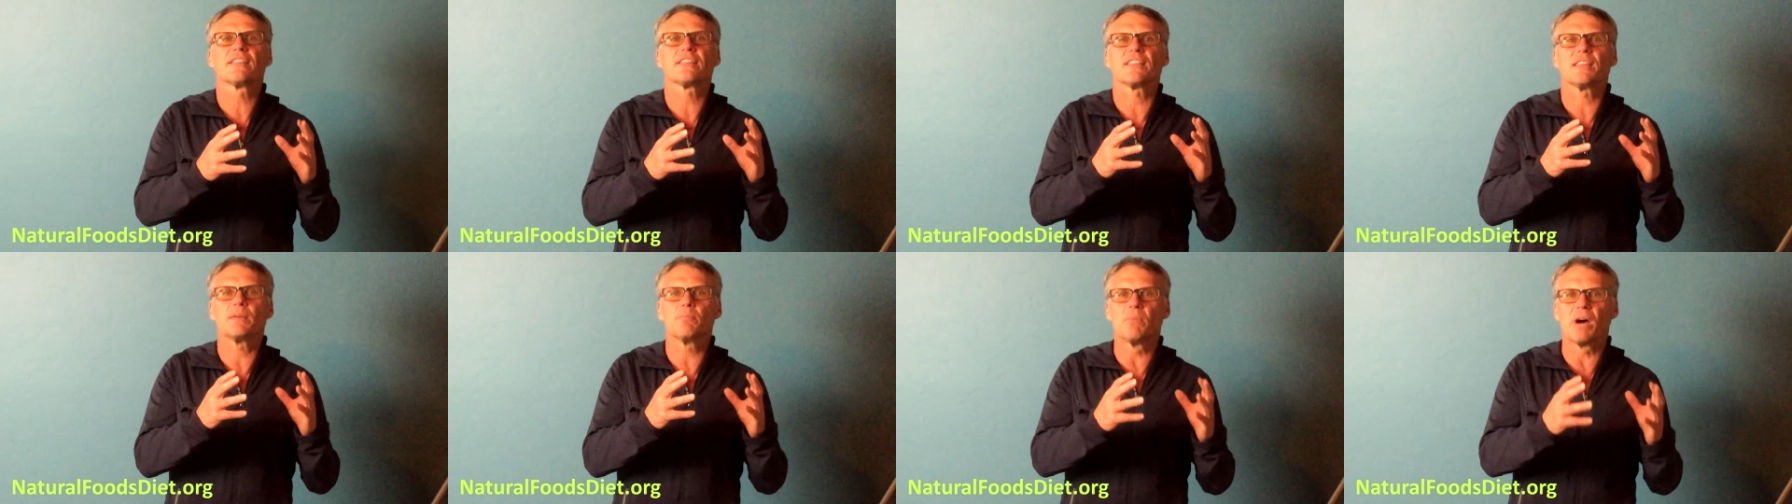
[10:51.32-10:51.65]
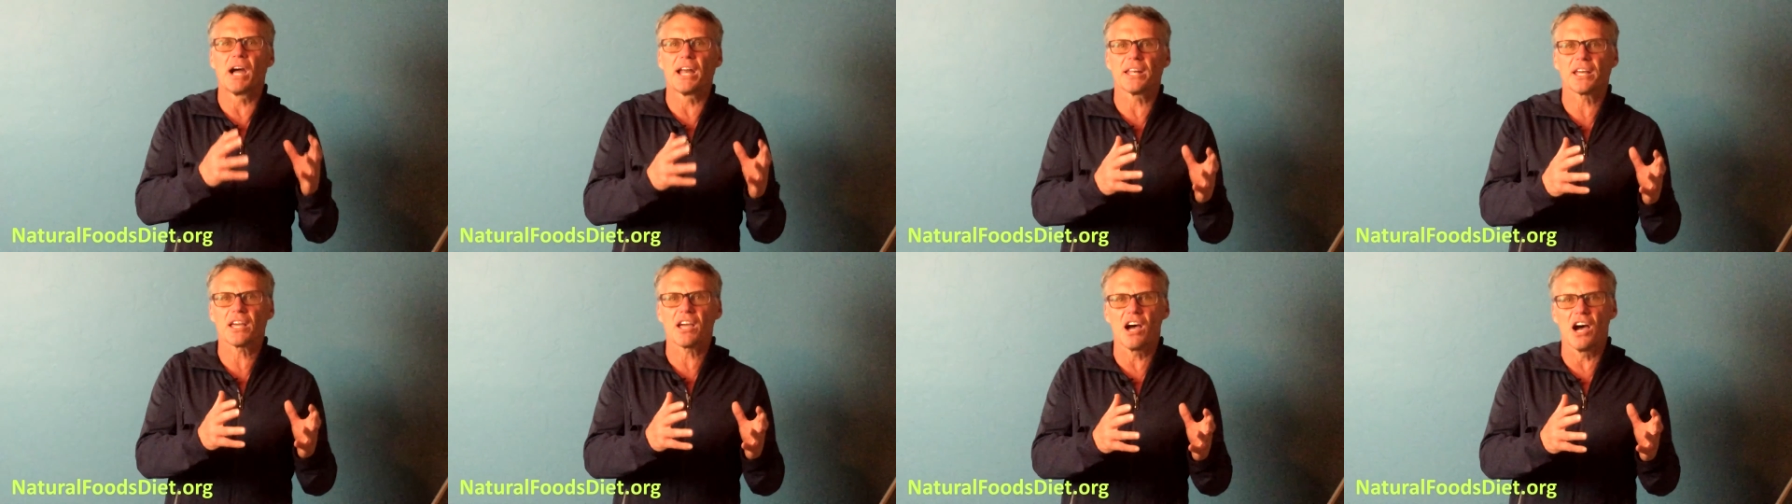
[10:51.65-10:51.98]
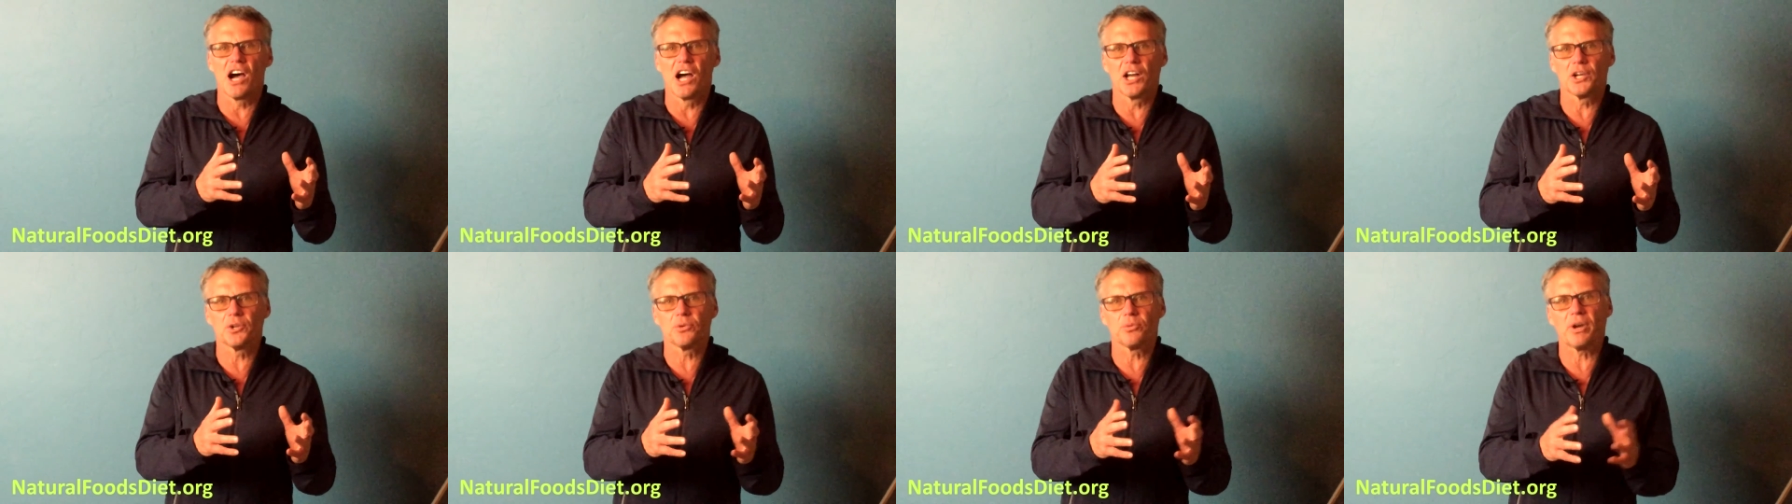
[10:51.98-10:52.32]
the
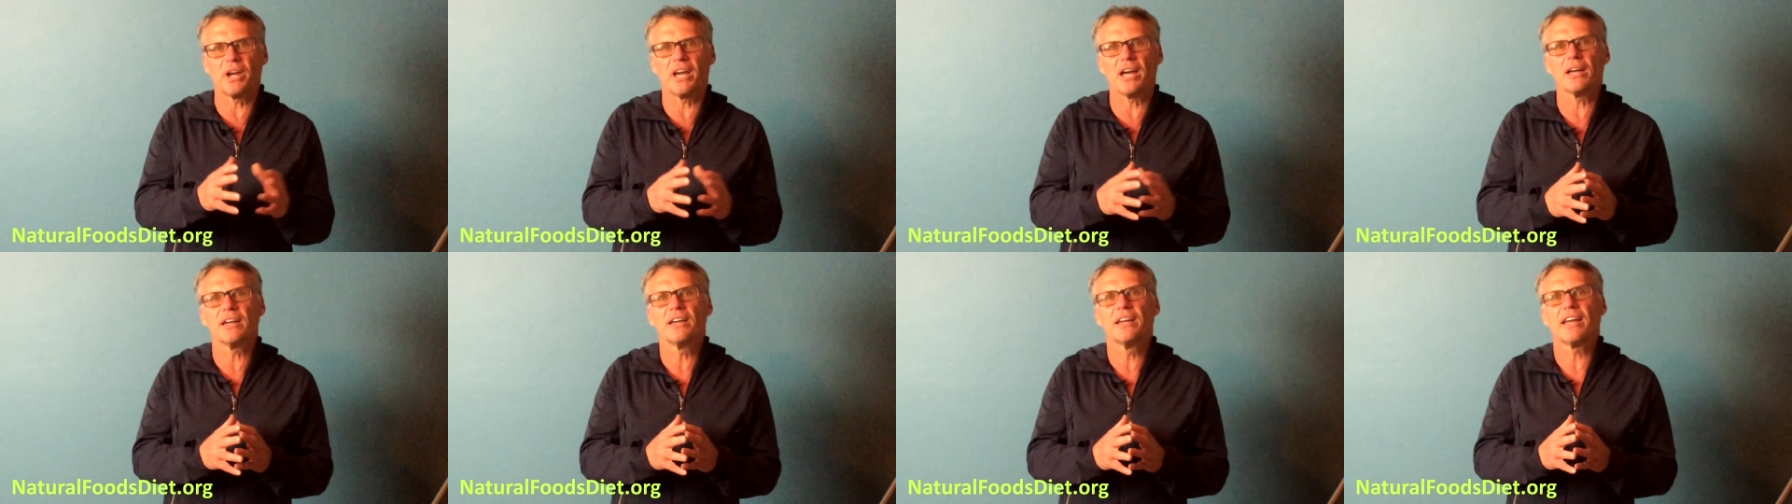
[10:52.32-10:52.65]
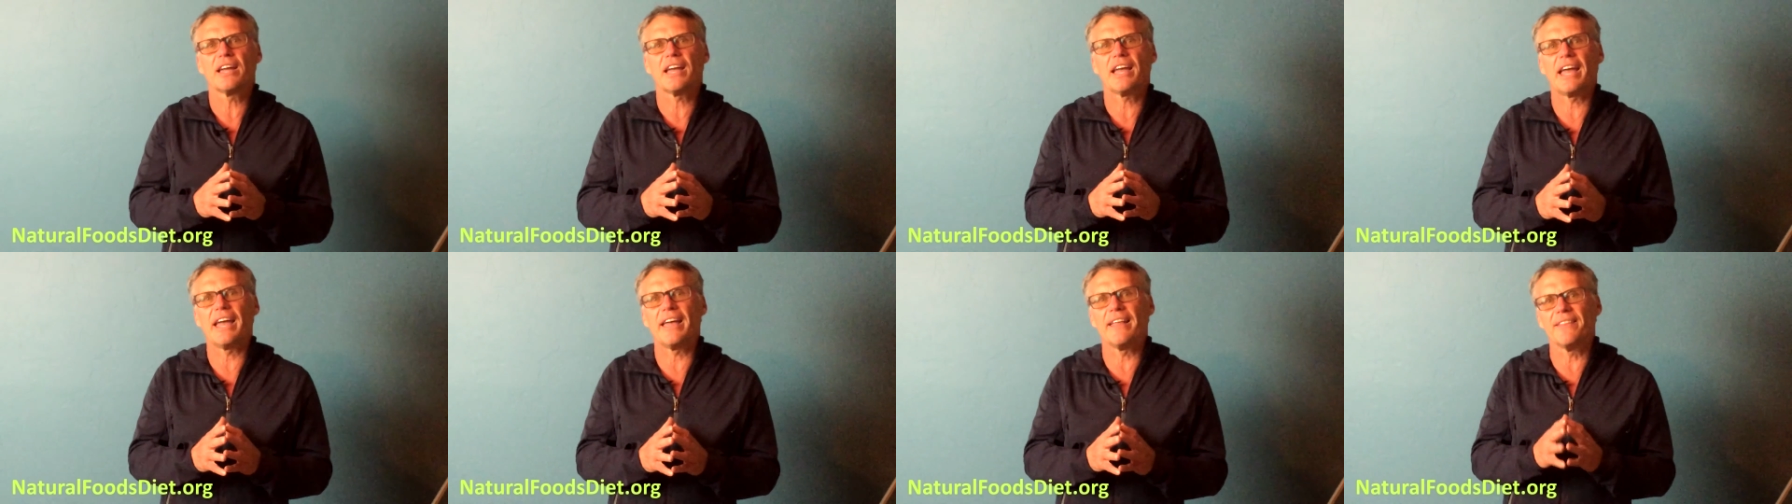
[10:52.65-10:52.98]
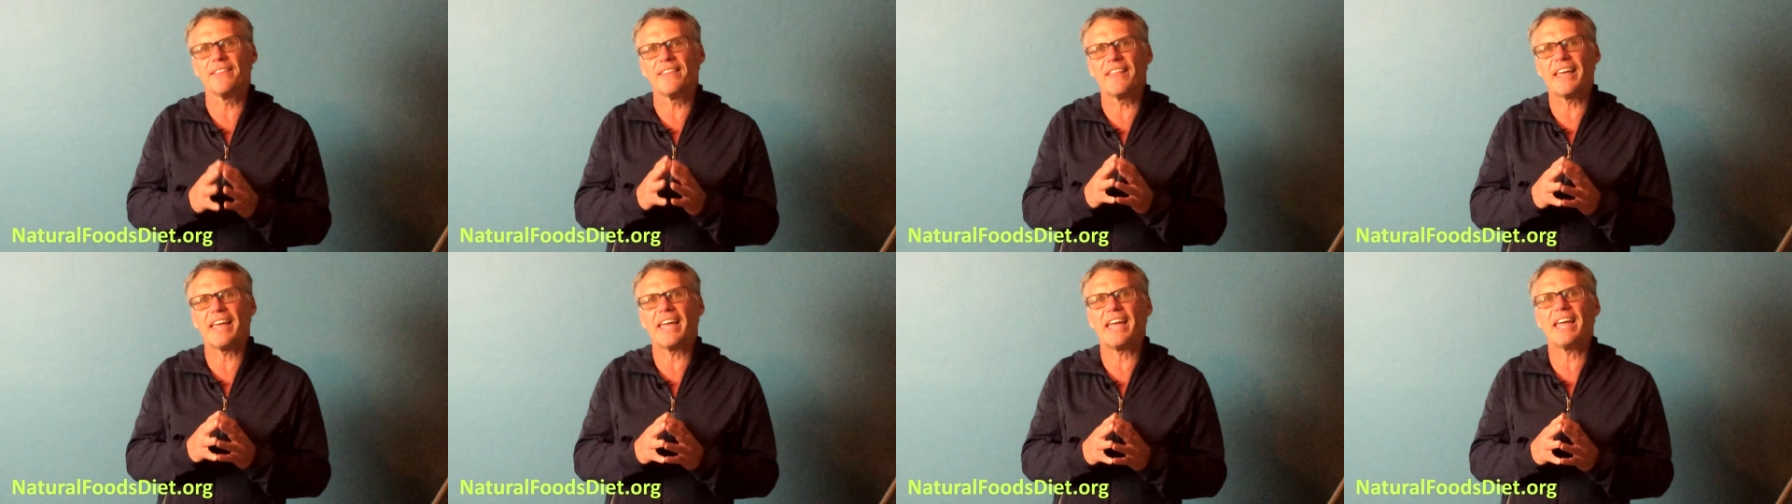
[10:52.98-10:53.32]
mitochondria
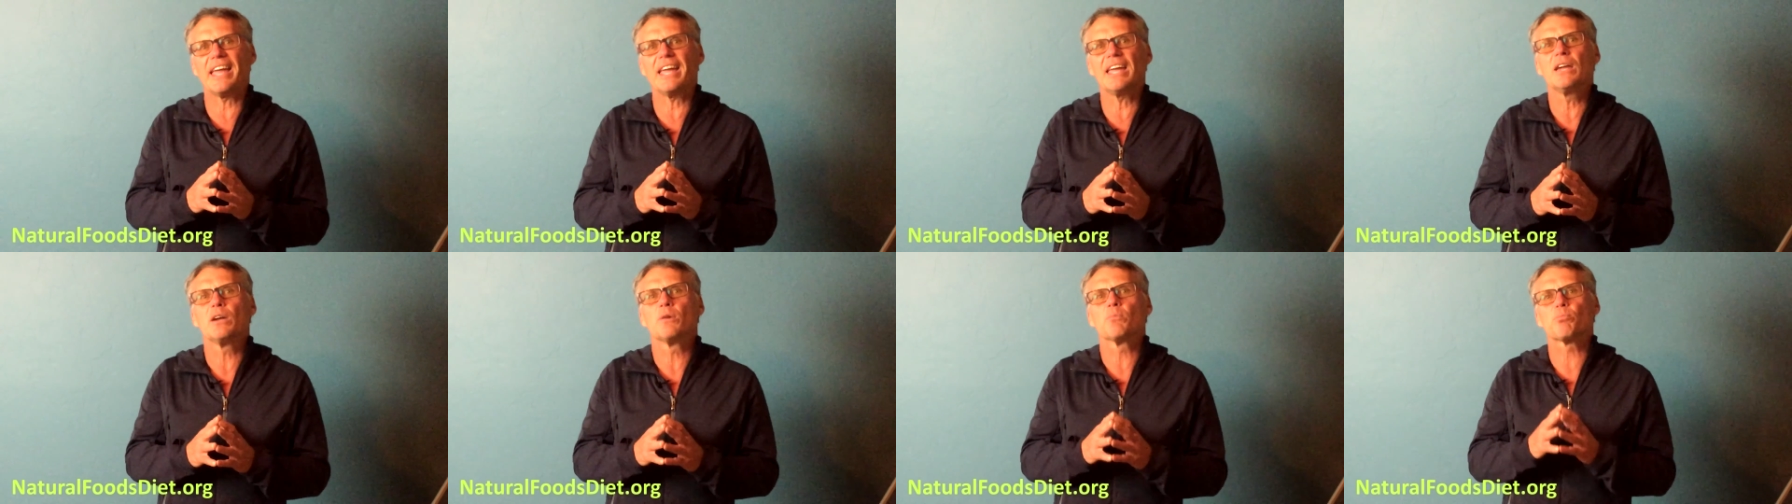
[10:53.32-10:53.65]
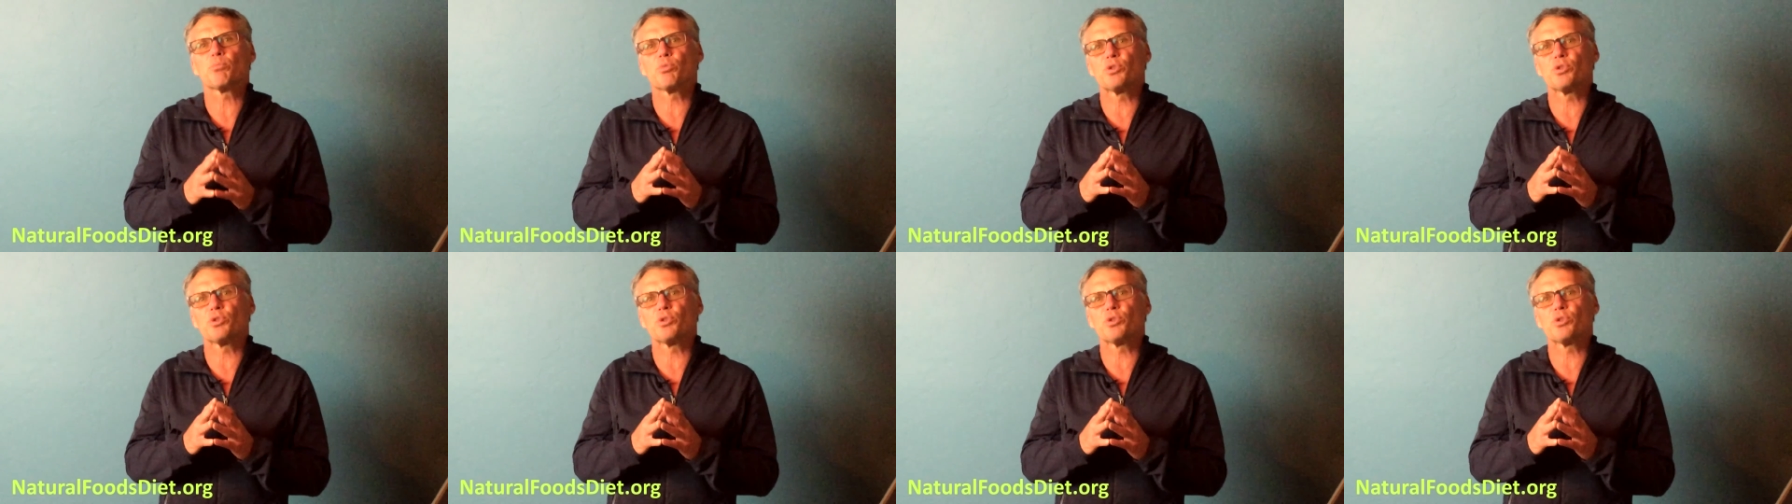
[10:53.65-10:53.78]
and they